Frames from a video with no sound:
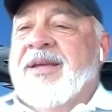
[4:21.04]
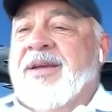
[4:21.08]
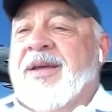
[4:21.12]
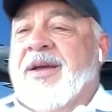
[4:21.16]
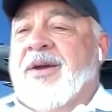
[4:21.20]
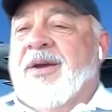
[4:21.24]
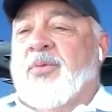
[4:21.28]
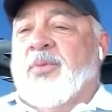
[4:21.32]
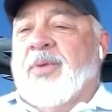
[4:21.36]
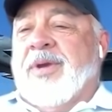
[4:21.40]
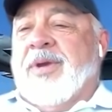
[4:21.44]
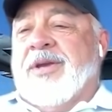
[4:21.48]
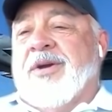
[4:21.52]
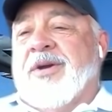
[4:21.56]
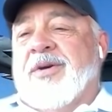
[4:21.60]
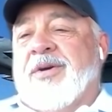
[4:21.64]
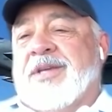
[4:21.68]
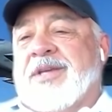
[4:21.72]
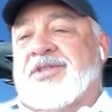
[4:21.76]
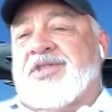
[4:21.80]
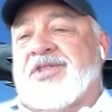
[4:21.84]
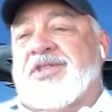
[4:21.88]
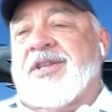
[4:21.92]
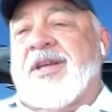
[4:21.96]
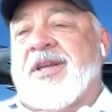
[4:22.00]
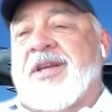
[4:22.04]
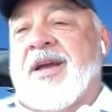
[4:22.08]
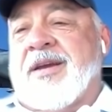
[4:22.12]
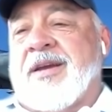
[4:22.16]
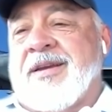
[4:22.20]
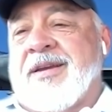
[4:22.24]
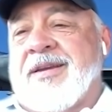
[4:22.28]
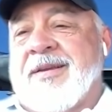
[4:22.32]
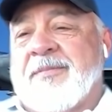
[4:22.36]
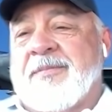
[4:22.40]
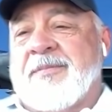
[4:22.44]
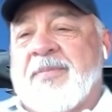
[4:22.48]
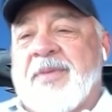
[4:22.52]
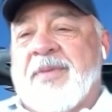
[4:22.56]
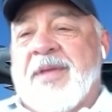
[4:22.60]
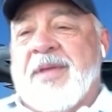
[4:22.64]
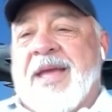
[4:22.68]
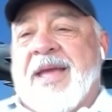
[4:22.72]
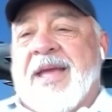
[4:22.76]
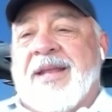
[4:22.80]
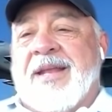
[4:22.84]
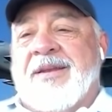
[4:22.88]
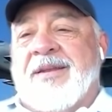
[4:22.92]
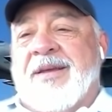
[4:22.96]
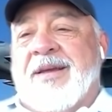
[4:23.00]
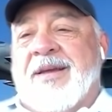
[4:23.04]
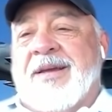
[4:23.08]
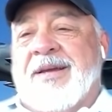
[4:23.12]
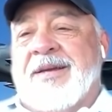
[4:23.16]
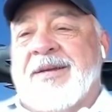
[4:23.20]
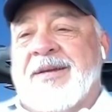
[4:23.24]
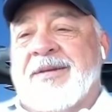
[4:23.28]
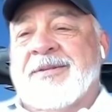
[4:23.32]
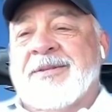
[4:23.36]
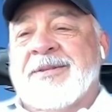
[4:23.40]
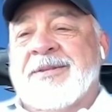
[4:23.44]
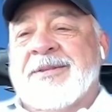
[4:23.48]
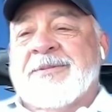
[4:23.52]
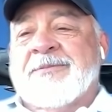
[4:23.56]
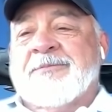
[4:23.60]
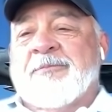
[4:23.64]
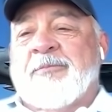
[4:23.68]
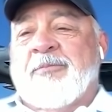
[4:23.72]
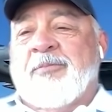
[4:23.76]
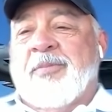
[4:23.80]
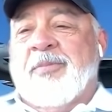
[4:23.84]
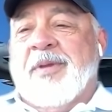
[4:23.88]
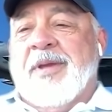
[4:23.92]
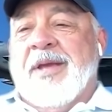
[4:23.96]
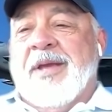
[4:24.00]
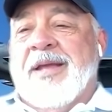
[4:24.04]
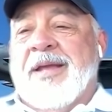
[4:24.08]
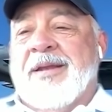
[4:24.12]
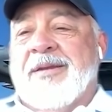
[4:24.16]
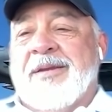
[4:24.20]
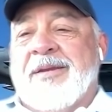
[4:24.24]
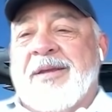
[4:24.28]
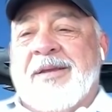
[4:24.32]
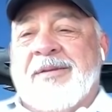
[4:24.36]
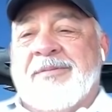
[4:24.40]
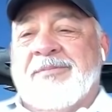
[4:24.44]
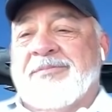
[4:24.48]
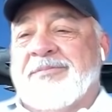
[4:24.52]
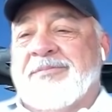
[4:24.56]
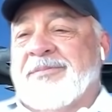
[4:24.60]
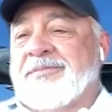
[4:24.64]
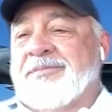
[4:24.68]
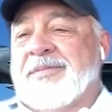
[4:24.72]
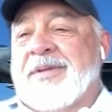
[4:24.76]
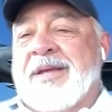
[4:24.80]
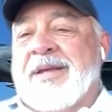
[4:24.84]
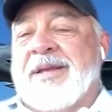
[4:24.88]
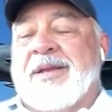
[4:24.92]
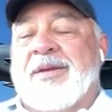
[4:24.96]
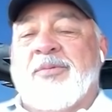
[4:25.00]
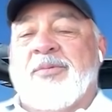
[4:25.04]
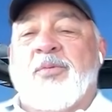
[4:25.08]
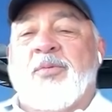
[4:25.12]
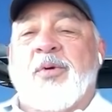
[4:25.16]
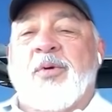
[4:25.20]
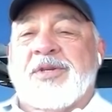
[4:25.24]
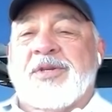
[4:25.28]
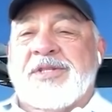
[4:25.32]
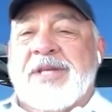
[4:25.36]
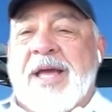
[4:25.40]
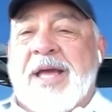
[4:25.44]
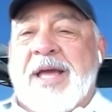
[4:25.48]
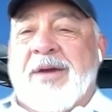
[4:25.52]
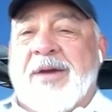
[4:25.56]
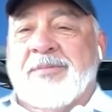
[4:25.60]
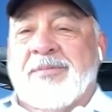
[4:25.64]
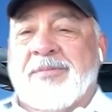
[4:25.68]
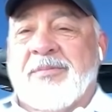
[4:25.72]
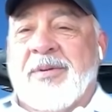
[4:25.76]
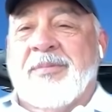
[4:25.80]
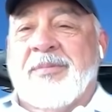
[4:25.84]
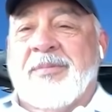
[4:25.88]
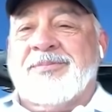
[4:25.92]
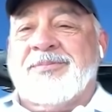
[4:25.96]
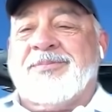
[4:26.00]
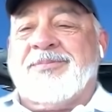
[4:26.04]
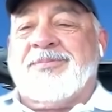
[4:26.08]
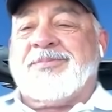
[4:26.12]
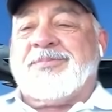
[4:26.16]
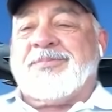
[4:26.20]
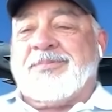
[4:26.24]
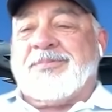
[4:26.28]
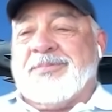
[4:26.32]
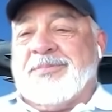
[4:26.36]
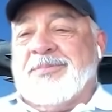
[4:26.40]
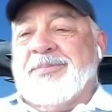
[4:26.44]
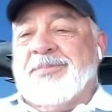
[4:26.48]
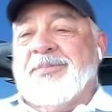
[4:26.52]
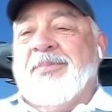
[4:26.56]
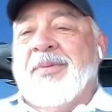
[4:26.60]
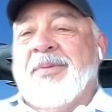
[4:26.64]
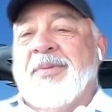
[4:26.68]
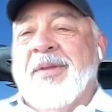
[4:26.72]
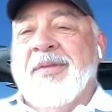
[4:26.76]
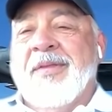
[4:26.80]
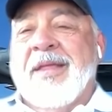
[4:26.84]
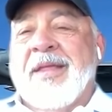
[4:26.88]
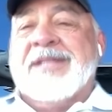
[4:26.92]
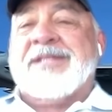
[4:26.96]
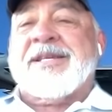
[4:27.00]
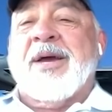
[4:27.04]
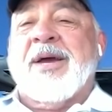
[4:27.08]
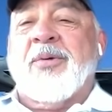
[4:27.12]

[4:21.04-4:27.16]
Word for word: uh, Rico has stuck, and uh, and and and it works out. But that's